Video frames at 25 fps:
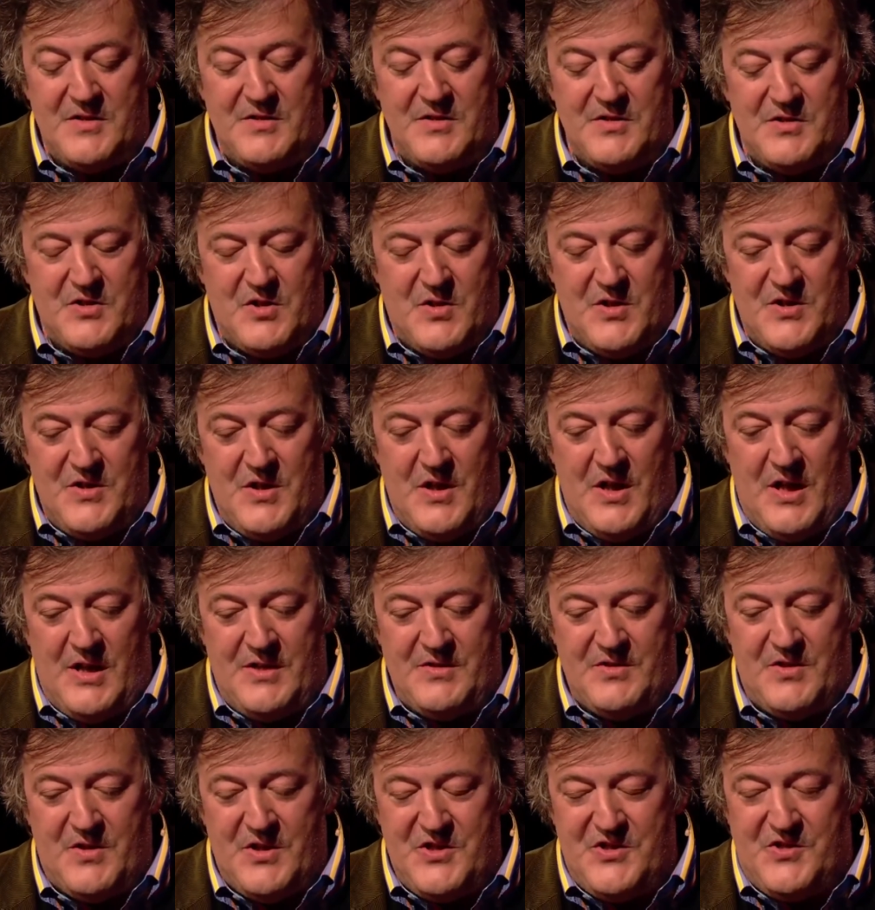
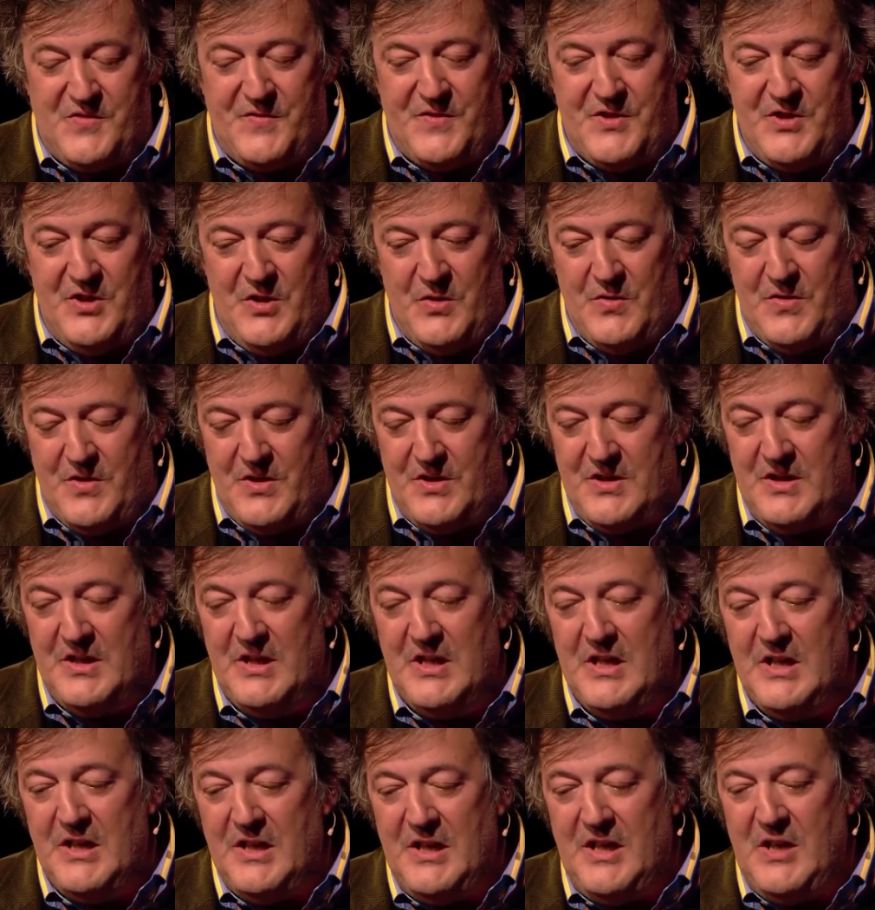and Christopher knew that
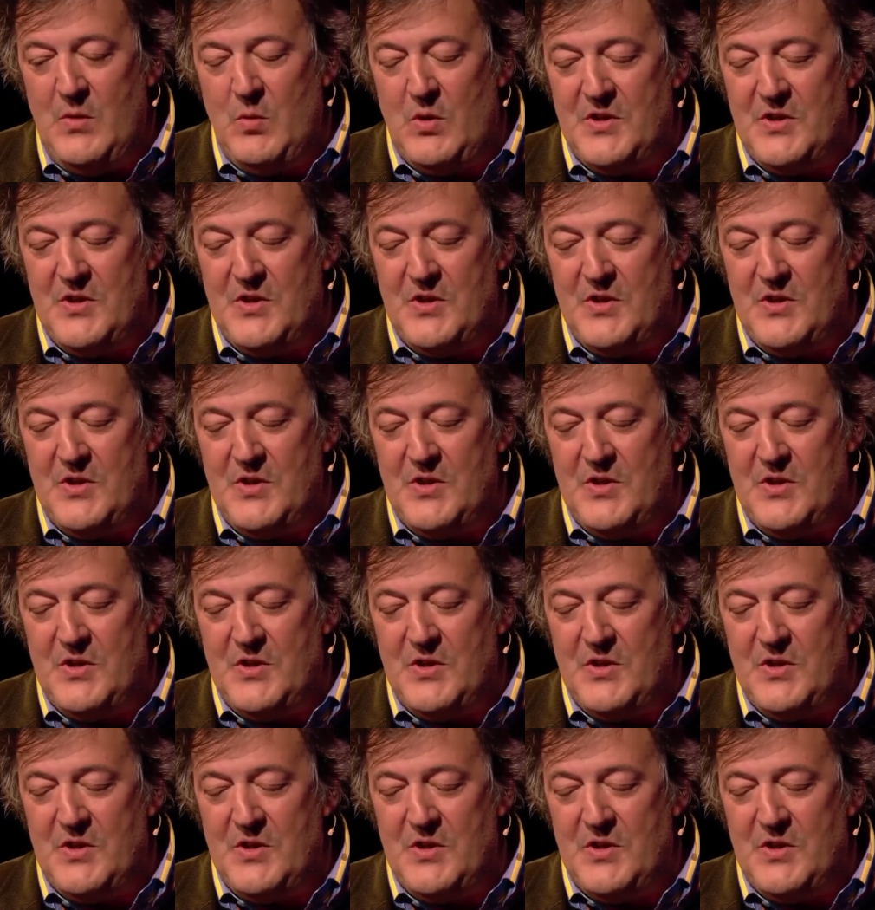he